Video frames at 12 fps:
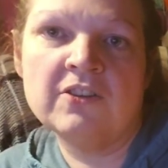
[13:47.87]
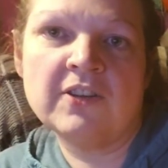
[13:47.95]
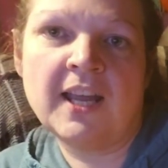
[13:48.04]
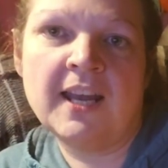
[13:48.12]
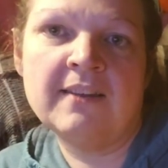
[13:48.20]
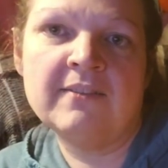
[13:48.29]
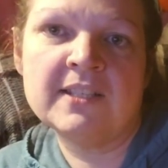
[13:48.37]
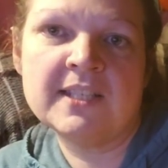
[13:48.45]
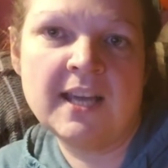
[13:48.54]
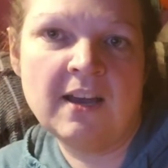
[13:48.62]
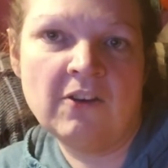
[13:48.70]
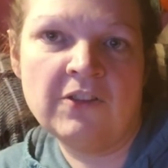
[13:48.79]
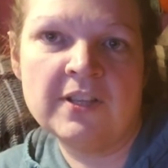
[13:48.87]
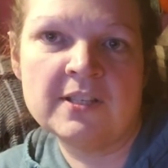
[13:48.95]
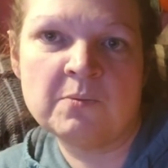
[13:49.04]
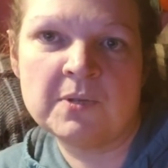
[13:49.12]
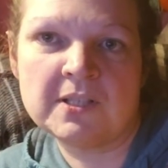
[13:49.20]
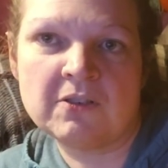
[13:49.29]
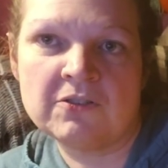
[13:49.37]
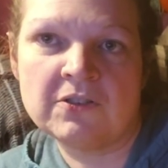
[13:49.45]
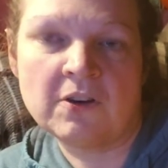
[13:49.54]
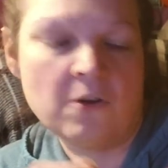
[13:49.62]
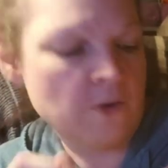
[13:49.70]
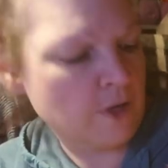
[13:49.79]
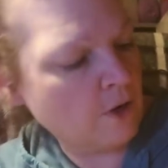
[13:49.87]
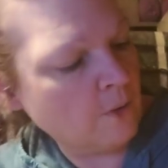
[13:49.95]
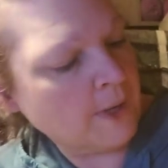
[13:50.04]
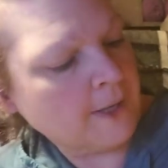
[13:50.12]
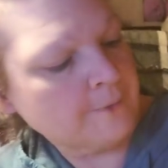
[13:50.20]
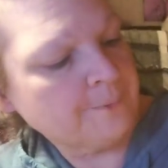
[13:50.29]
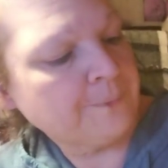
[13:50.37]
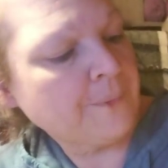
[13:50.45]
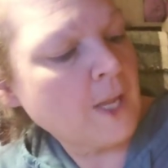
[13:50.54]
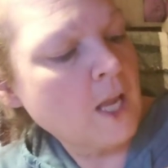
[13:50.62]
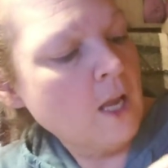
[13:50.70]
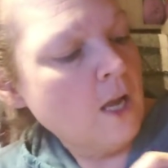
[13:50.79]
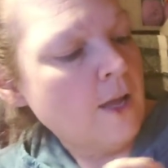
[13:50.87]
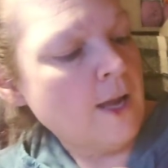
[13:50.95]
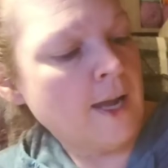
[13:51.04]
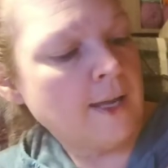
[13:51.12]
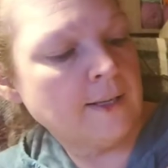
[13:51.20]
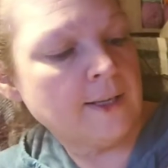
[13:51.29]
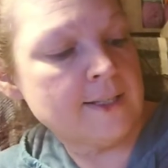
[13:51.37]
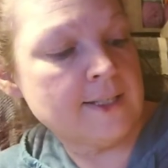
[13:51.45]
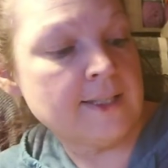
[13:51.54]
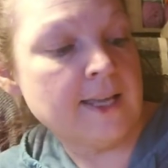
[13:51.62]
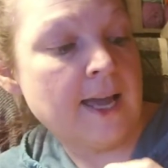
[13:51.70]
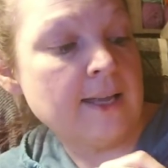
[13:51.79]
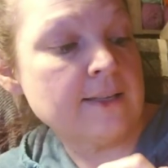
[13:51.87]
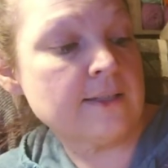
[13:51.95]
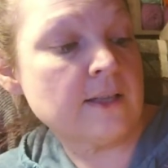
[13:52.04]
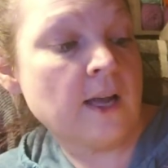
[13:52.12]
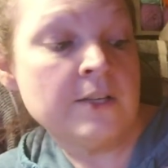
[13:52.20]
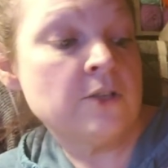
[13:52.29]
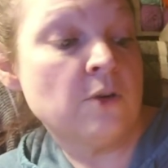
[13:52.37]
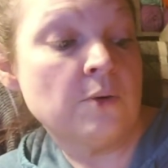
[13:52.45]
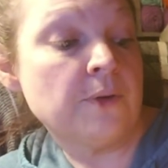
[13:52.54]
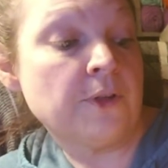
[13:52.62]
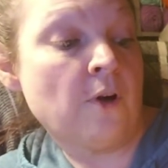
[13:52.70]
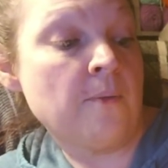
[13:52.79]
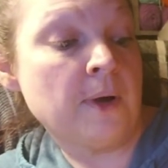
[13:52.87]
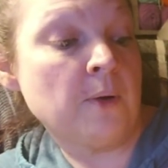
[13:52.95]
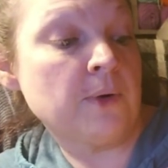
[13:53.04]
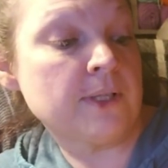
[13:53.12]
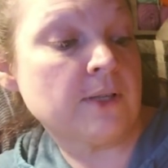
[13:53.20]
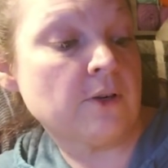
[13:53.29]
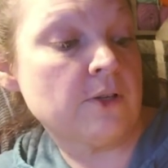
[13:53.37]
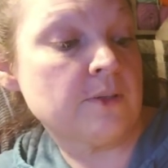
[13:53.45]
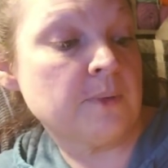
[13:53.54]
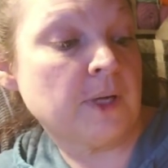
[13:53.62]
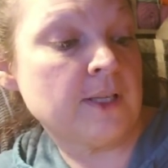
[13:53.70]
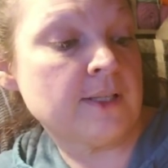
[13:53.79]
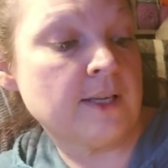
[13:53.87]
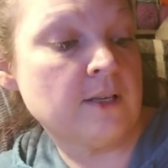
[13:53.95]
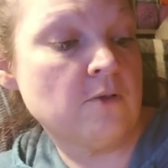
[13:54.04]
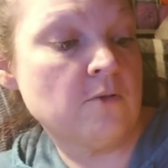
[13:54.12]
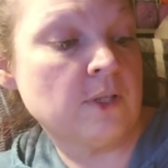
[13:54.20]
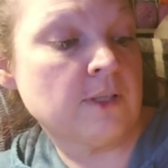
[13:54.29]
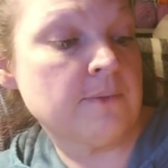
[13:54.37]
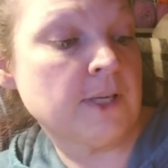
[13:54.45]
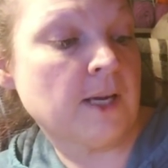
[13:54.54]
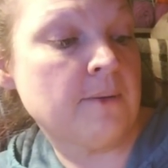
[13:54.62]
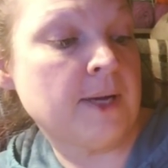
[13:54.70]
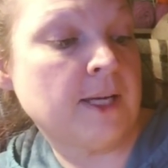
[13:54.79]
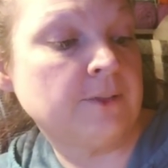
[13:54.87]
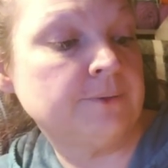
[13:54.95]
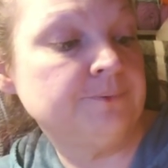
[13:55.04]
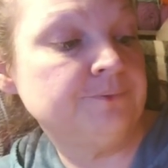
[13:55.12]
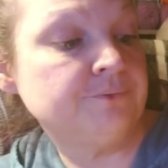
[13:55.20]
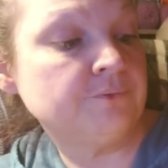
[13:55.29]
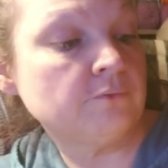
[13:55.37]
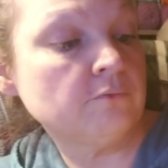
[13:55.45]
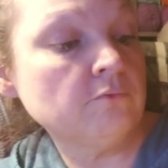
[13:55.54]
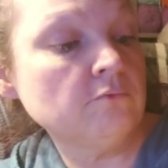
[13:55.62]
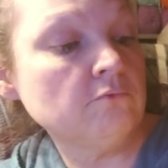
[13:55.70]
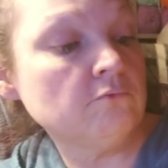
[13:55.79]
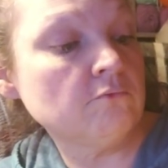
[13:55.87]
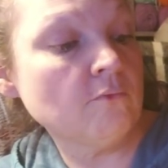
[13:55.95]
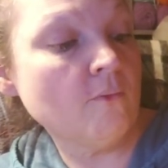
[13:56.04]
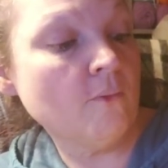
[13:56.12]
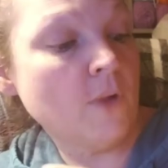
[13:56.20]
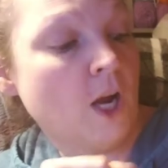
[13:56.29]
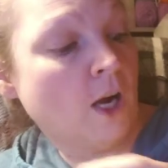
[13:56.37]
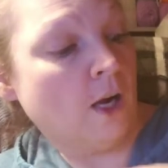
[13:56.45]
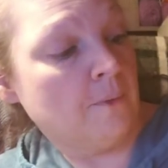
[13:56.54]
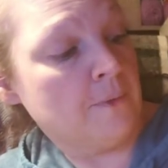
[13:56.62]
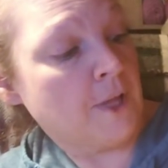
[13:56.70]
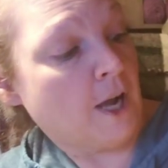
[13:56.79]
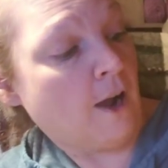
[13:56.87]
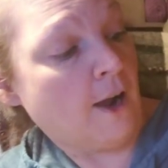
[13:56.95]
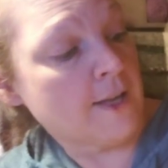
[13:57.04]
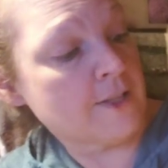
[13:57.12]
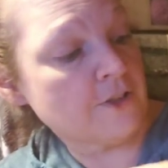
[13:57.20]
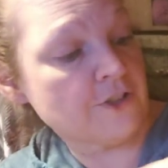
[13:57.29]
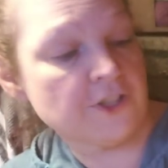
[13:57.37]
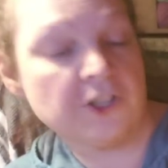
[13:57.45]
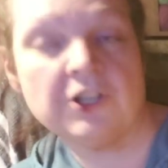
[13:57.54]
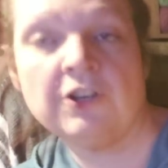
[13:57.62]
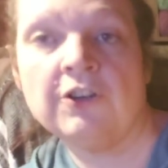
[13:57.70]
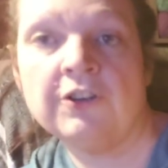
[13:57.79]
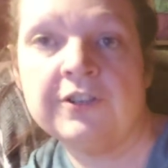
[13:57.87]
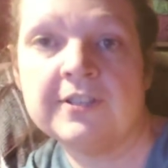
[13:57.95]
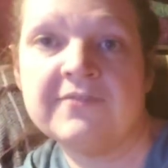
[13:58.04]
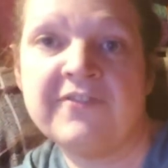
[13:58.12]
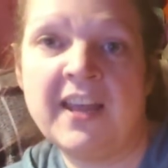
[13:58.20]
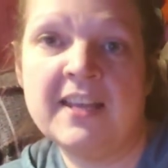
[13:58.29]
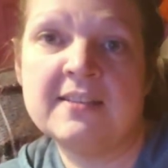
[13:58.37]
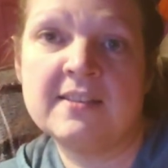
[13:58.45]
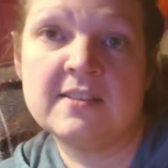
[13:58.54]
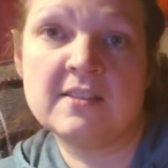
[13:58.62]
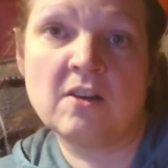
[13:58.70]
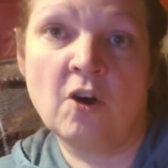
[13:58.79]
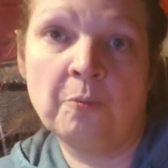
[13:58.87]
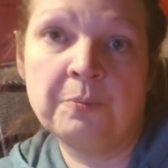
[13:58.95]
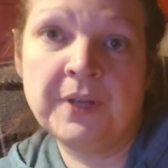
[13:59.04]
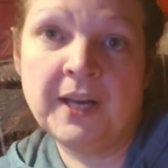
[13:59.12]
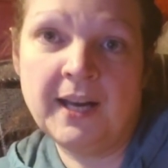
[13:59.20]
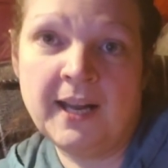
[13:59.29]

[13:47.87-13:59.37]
You can't even tell. These whiskers are going nowhere. And I did that. I do it with all my whiskers because I don't want them to come out. Um, the eyes are secure. The face is sculpted.